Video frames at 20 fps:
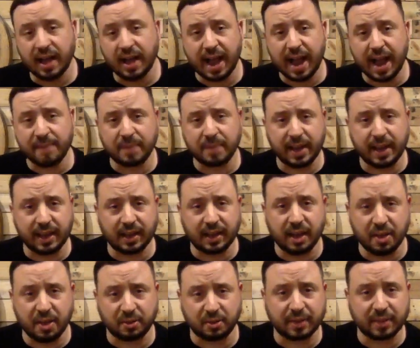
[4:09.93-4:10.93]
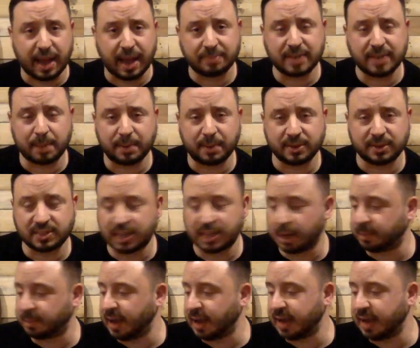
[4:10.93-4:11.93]
I have my other laptop here set
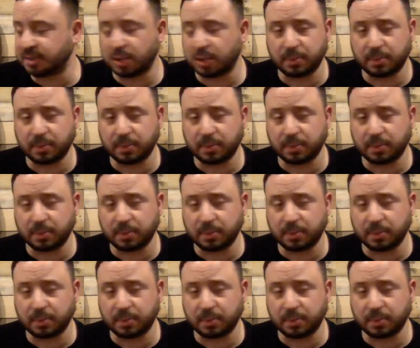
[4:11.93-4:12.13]
up, guys.